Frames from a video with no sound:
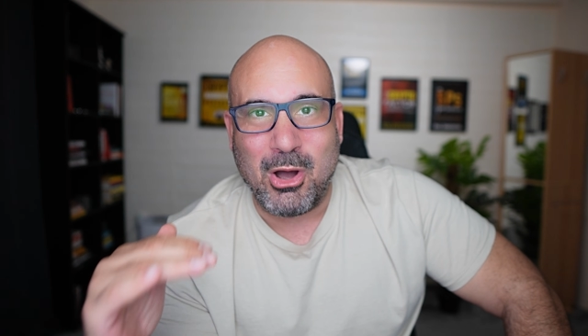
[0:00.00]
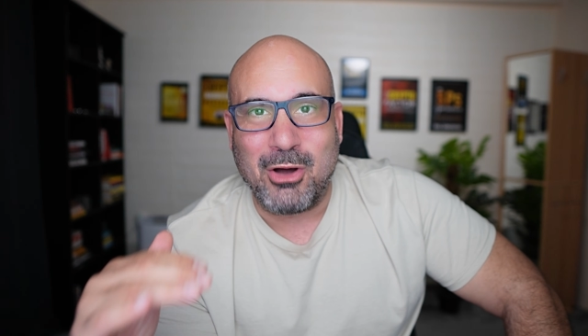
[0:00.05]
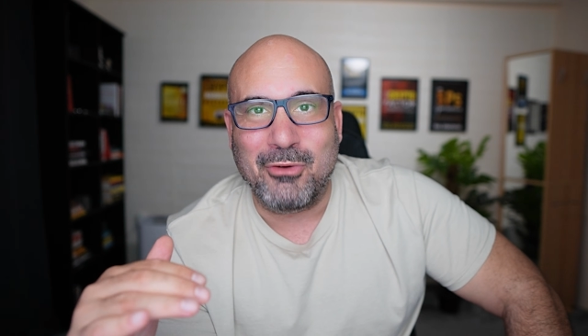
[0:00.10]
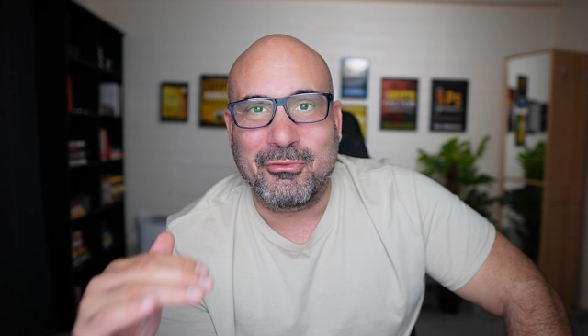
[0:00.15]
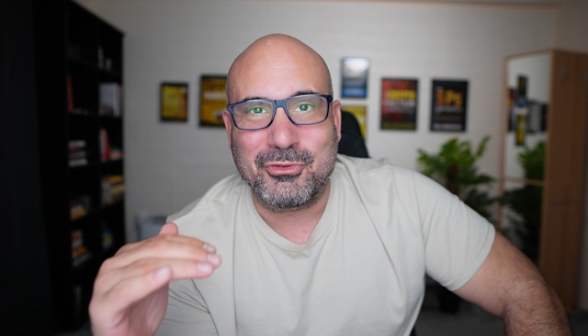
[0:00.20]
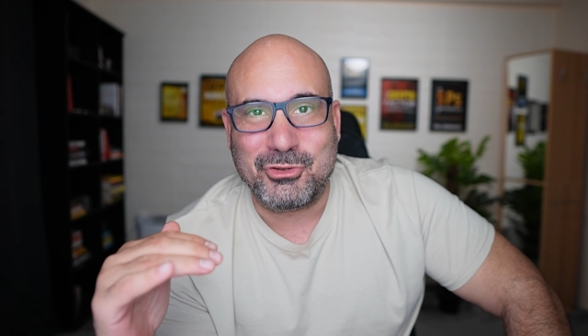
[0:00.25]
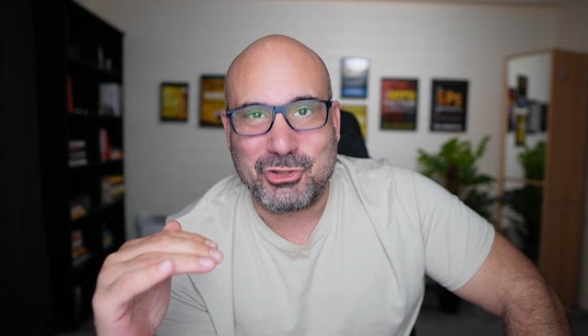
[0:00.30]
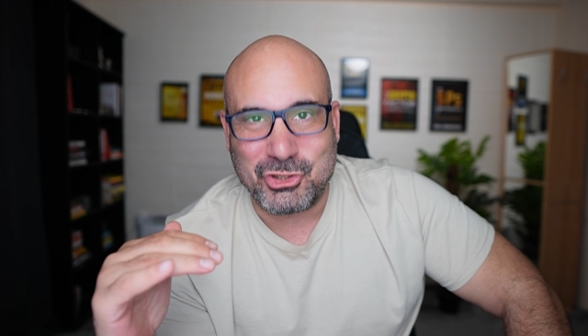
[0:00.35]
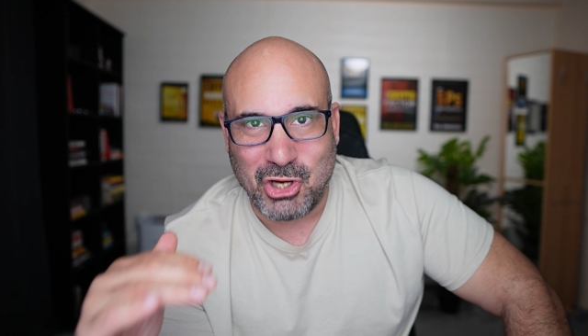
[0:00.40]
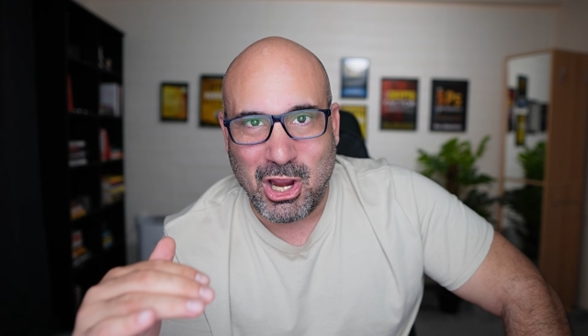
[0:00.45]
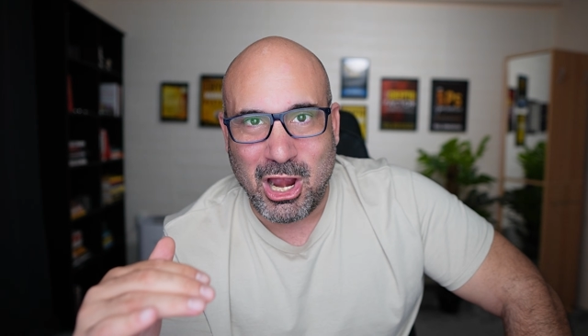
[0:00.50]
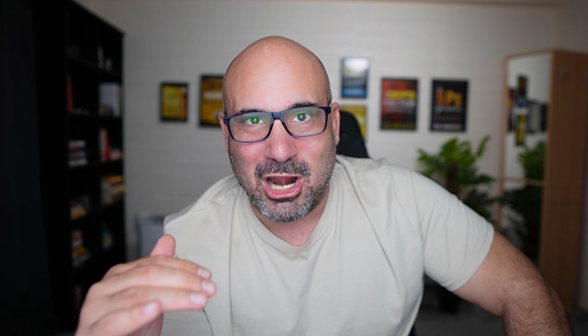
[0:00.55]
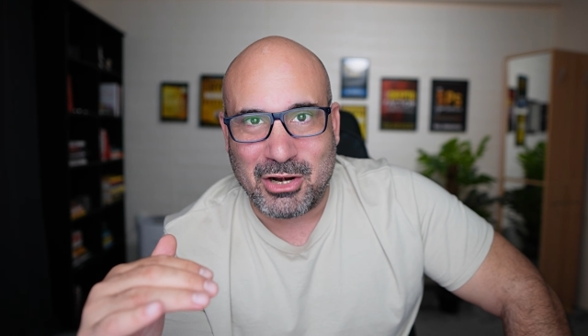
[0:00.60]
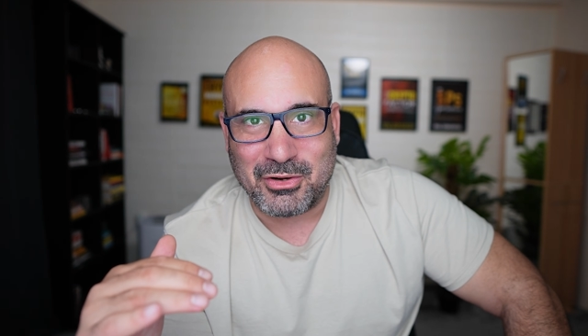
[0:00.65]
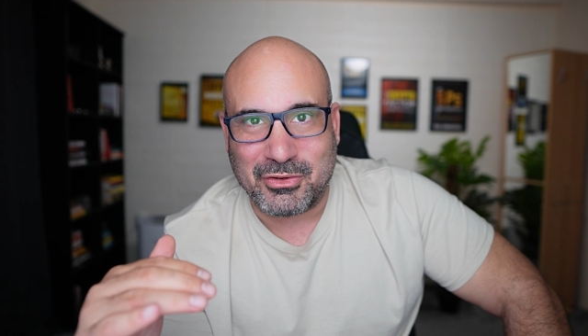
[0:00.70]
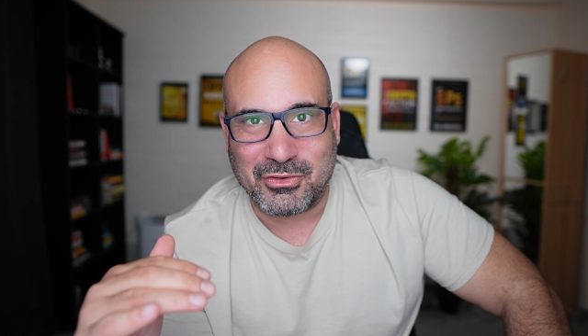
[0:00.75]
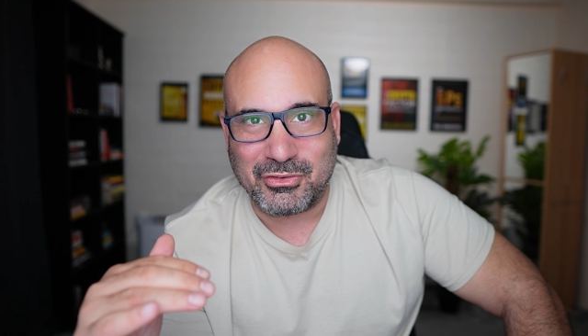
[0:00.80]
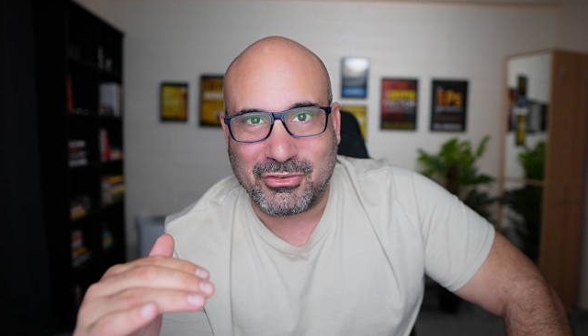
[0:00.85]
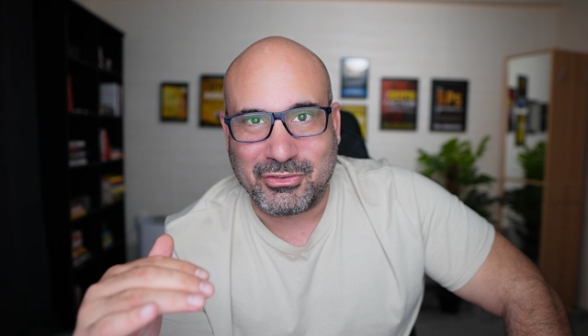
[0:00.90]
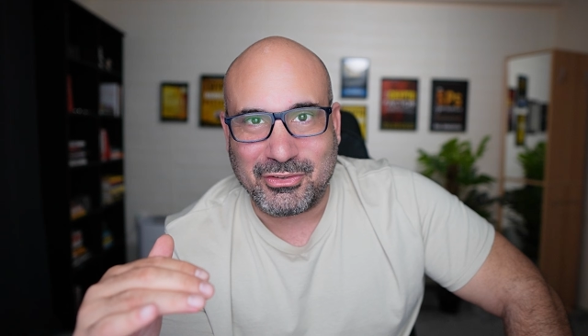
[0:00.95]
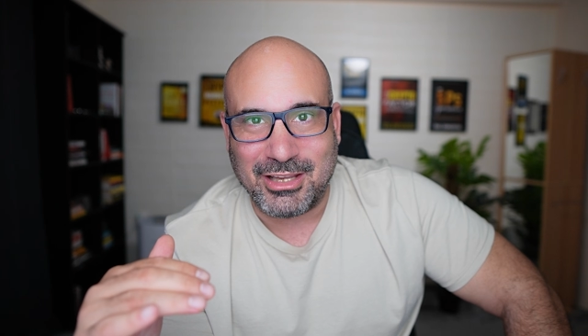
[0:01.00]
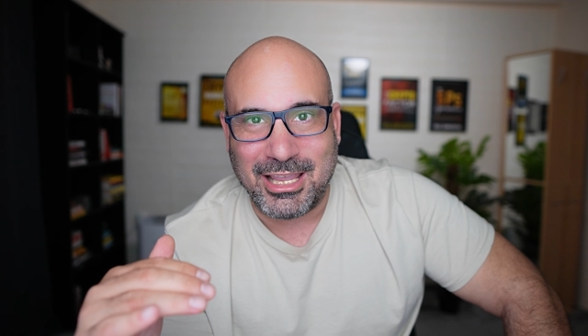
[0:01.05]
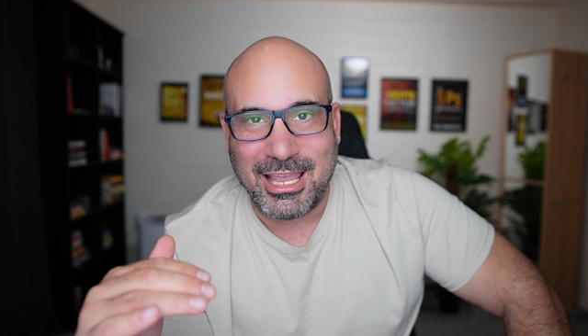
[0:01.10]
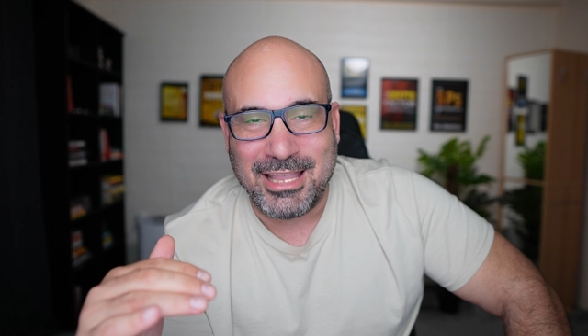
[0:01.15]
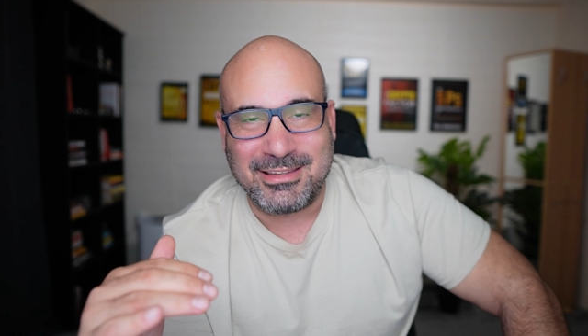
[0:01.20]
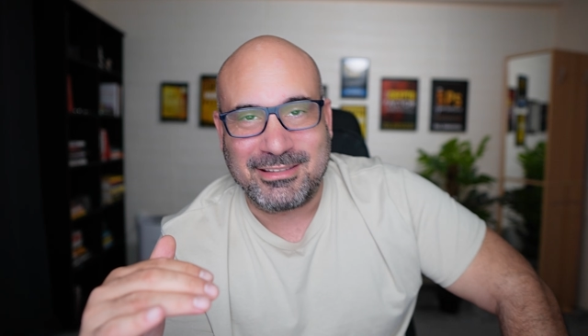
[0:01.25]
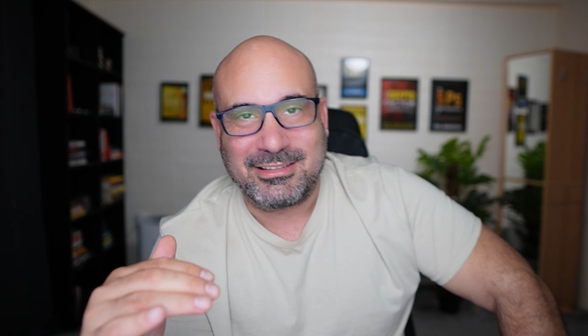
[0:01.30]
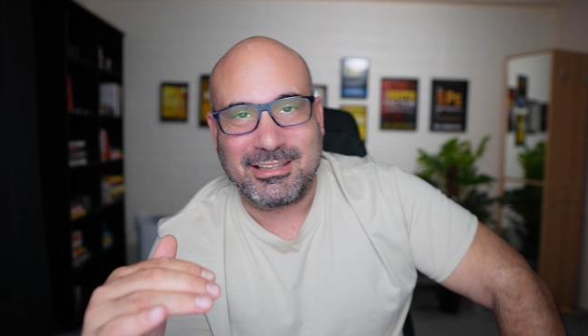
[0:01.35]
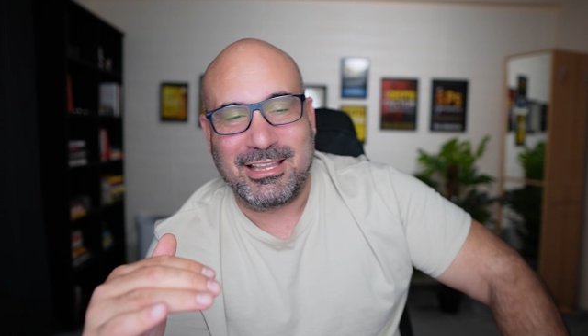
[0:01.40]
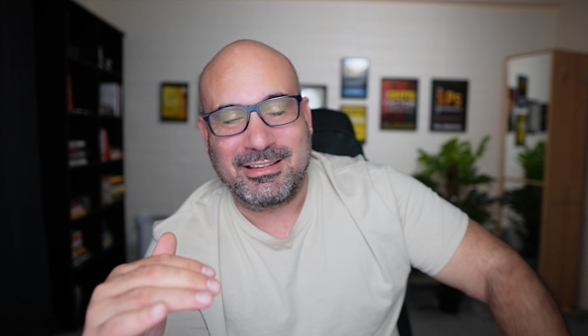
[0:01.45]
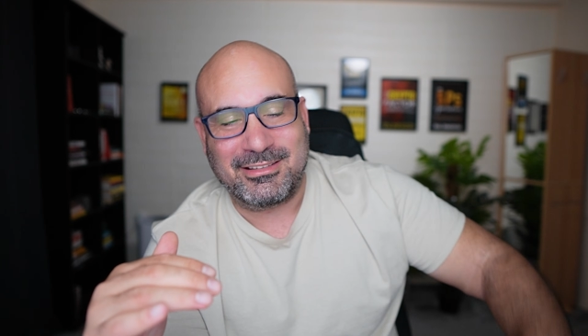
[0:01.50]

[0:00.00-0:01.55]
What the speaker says: of charts. It